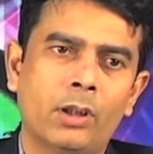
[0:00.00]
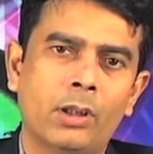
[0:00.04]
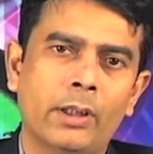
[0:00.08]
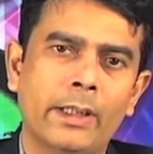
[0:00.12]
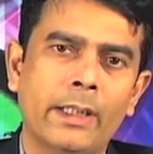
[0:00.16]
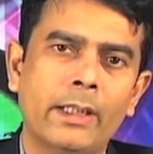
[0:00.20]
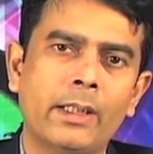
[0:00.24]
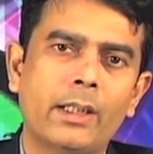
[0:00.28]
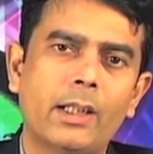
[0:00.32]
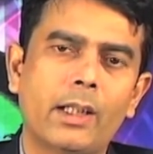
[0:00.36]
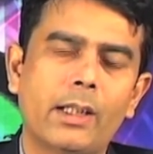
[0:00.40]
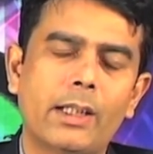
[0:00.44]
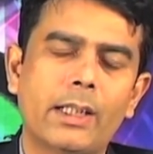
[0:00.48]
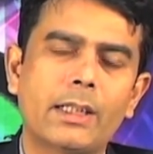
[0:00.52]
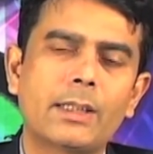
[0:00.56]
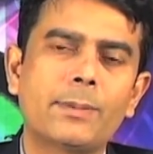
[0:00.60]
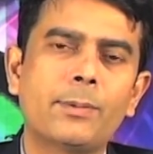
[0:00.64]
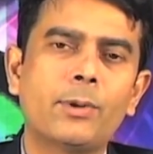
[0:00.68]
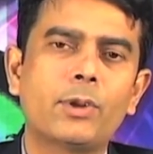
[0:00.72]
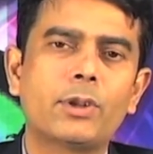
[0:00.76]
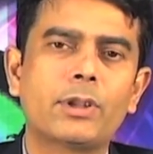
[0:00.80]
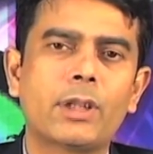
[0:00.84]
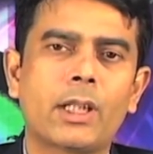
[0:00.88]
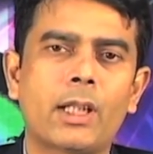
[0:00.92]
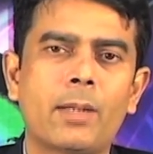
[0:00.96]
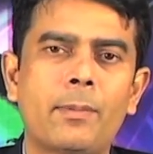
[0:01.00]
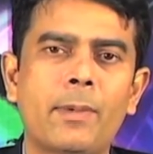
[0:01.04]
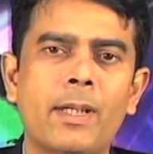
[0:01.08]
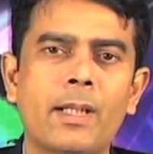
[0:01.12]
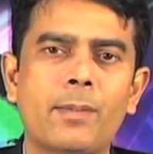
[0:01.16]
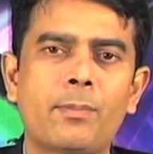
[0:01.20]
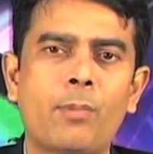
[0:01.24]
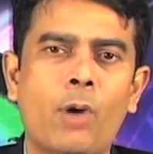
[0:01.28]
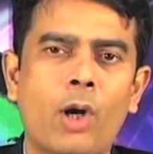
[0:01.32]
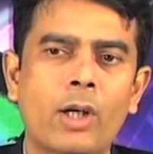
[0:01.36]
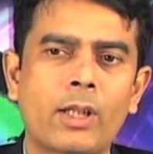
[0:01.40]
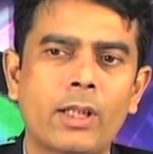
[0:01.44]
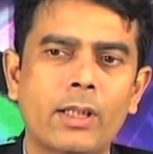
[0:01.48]
in the dispute
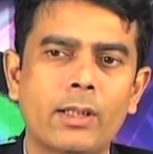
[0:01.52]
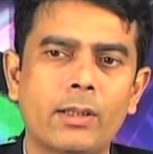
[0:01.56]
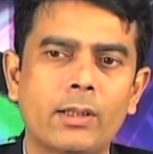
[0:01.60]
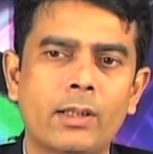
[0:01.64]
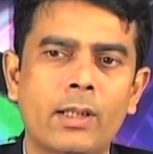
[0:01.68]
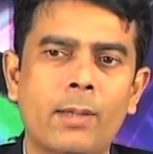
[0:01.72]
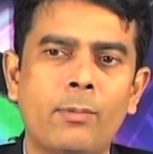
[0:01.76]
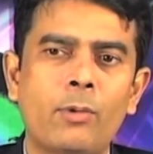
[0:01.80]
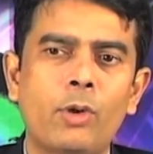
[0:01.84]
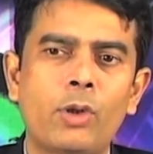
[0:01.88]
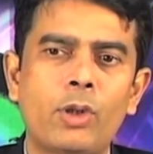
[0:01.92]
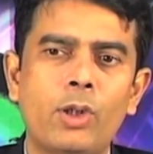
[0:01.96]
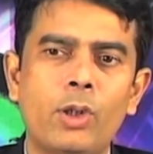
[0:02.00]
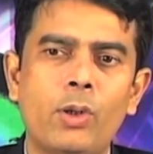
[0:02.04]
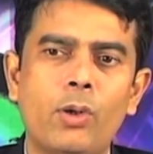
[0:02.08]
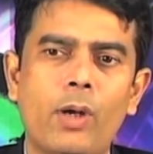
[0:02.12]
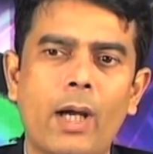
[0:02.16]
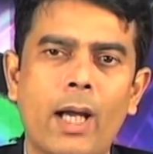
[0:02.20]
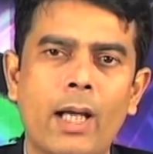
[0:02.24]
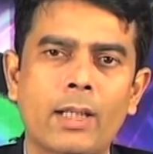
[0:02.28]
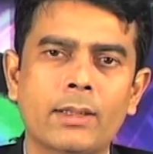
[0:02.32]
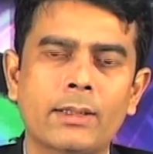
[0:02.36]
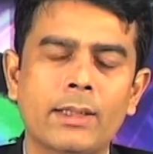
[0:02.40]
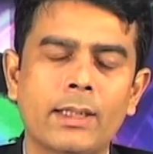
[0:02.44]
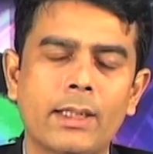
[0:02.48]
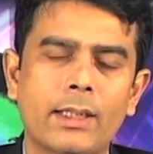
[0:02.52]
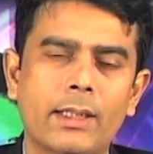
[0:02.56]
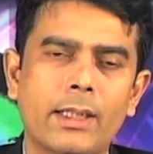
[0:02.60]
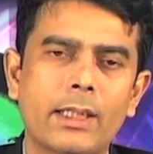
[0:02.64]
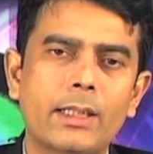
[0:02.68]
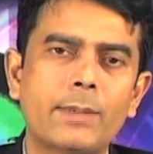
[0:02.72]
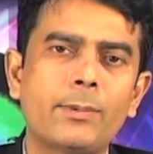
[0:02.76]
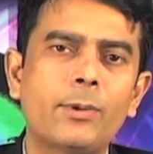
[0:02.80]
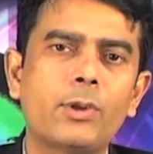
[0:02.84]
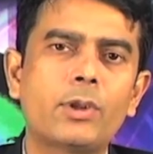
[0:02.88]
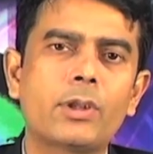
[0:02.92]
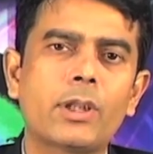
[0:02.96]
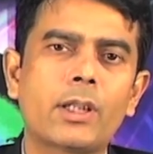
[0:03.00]
settlement body. WTO has a
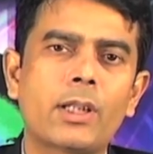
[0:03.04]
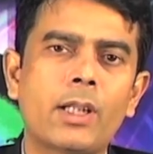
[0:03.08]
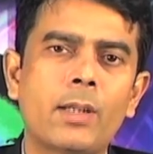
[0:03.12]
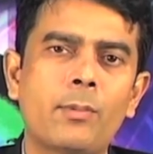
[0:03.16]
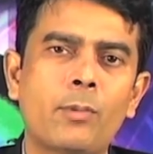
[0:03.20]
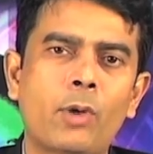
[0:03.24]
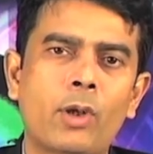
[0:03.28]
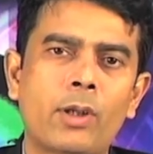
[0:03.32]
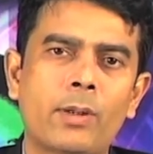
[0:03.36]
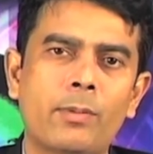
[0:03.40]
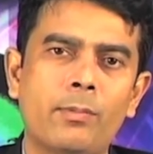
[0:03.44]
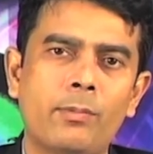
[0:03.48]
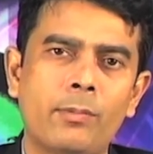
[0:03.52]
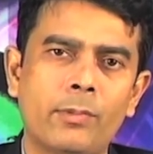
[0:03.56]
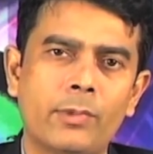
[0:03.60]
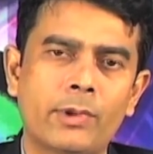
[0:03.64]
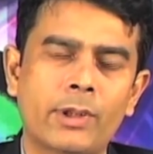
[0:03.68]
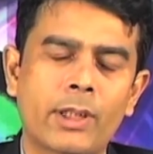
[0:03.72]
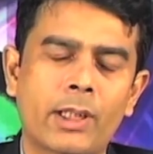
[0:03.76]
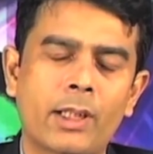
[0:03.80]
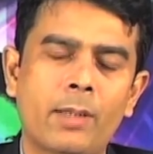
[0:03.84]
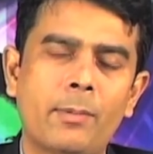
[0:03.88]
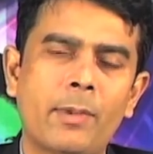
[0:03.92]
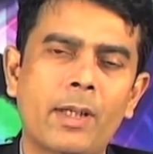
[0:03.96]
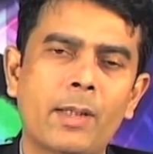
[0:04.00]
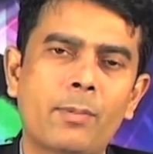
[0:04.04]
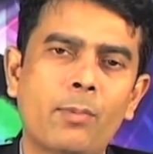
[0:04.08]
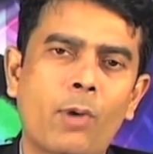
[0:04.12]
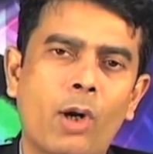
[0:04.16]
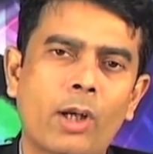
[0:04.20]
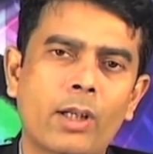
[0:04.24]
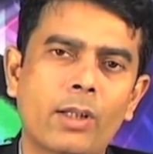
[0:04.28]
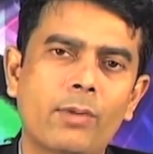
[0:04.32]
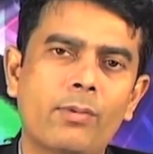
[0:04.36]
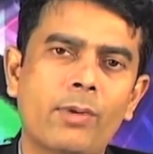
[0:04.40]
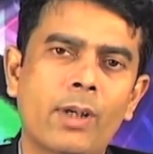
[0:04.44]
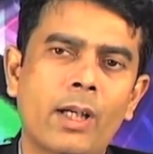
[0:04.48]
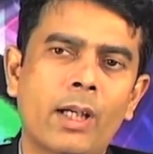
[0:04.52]
dispute settlement
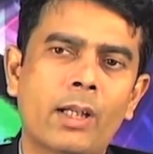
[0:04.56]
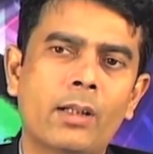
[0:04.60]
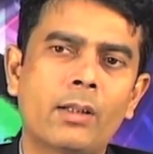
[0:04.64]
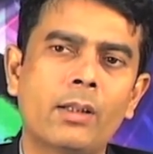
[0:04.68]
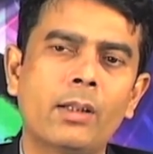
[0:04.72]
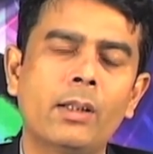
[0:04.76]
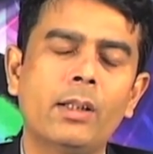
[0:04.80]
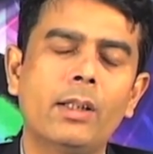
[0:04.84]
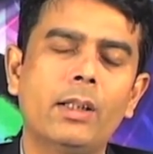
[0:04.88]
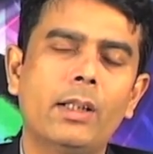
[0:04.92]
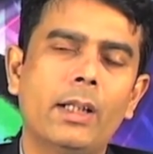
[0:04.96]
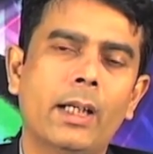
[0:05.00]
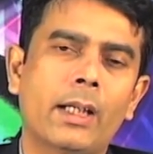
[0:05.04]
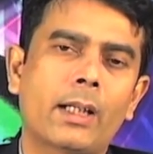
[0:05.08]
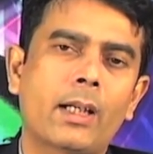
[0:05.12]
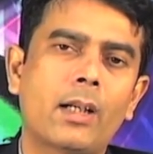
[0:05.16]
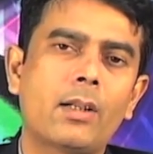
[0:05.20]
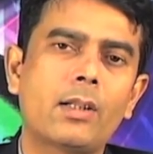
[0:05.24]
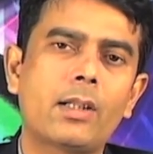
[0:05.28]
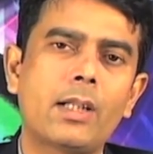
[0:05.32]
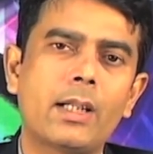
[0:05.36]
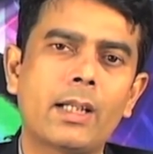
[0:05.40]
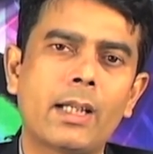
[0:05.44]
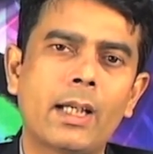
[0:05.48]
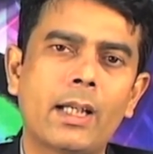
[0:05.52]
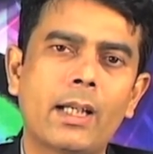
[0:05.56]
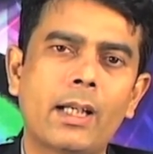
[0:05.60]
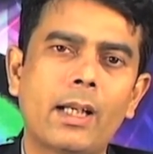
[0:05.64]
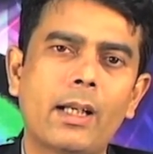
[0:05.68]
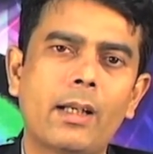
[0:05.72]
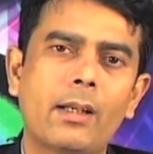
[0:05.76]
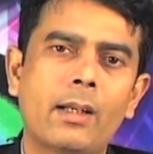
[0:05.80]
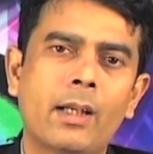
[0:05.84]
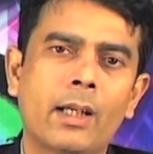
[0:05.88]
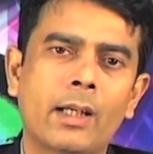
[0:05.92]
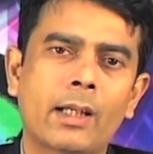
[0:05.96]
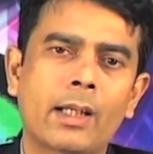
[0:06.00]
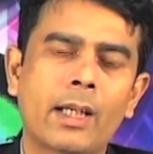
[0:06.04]
body where a country
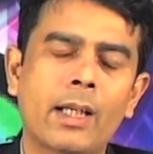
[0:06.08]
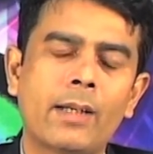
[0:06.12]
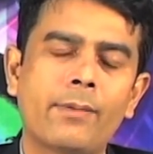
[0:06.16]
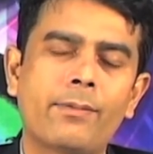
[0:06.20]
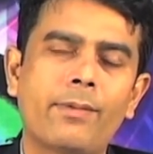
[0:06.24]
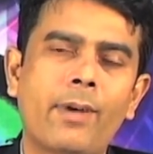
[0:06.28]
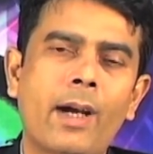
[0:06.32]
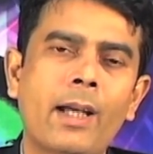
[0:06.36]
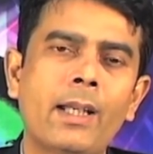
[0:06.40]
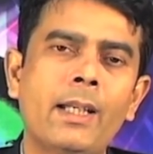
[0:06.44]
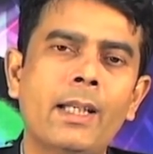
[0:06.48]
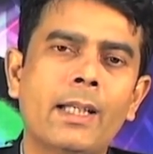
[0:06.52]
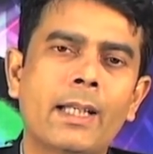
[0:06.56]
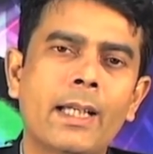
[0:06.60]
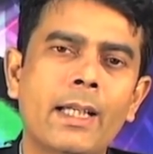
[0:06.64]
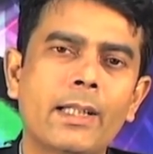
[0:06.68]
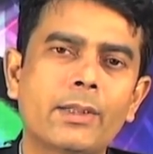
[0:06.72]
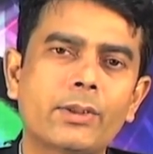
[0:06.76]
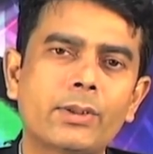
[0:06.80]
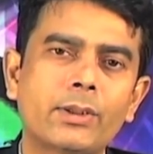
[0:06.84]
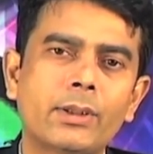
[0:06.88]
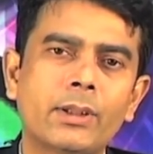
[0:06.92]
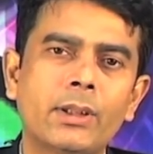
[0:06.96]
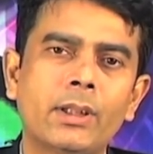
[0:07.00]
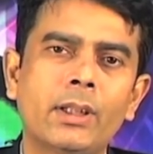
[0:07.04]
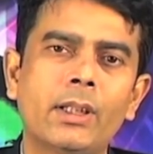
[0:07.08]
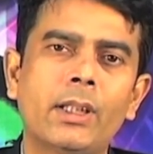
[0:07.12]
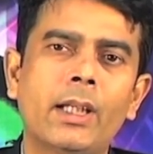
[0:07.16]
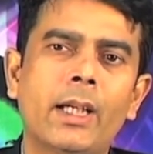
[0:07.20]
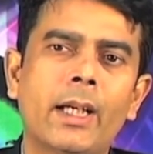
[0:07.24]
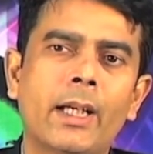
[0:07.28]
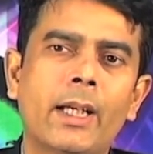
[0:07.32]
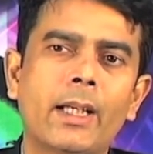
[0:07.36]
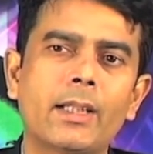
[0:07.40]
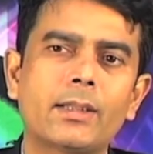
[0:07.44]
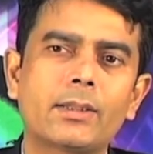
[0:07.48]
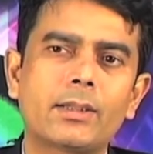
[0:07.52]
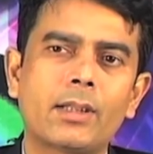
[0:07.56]
can file a case
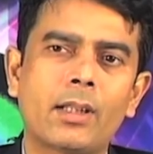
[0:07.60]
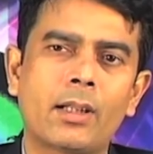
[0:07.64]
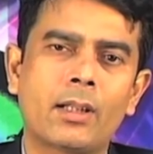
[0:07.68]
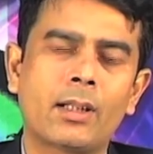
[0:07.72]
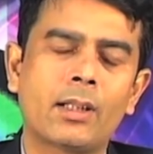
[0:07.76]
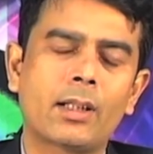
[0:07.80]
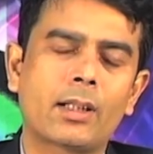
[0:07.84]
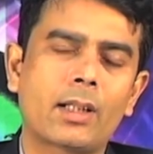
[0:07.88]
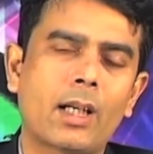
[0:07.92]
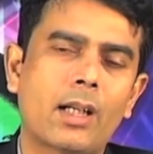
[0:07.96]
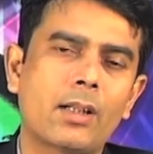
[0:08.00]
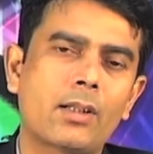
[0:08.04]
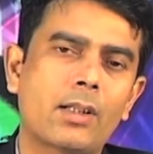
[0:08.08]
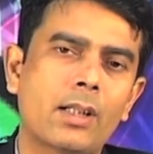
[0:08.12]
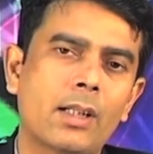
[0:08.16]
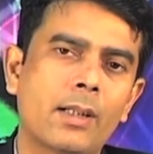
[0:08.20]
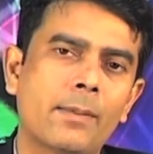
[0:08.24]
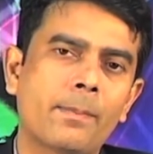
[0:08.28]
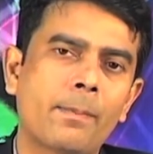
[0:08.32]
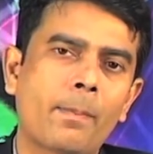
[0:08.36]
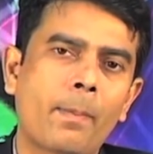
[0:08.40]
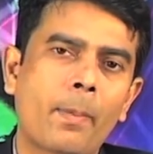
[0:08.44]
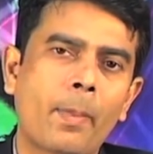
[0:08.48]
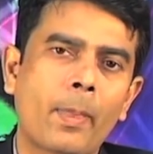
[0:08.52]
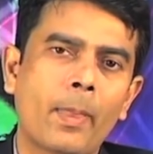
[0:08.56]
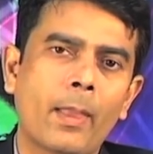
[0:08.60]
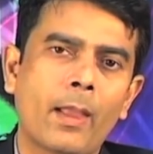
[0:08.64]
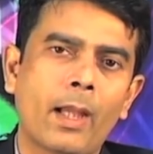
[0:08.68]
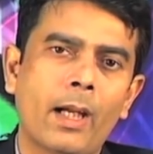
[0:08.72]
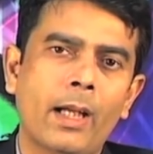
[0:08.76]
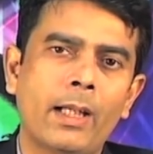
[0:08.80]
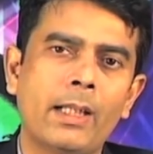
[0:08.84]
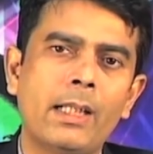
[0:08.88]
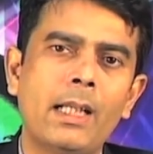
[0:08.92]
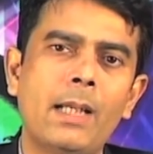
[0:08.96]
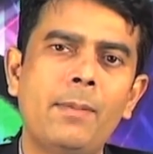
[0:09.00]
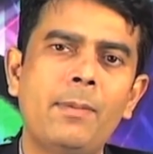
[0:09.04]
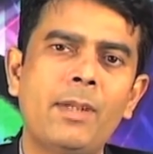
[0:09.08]
against another country
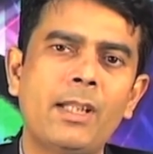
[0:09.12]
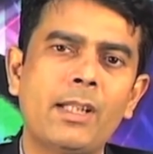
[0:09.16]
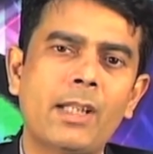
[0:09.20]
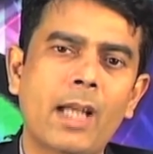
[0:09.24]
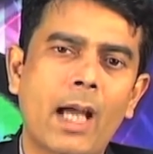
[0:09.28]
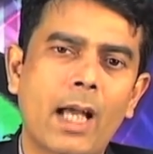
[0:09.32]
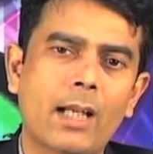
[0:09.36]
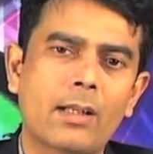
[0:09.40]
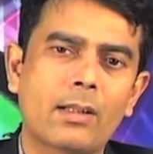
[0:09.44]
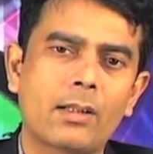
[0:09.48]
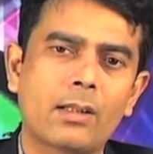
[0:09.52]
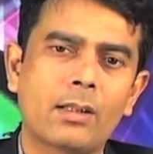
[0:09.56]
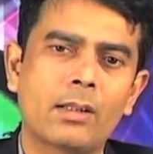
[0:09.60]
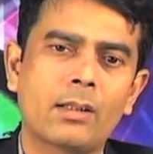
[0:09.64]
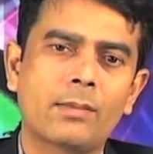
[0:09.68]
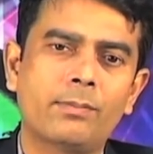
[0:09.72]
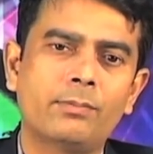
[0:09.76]
and naming that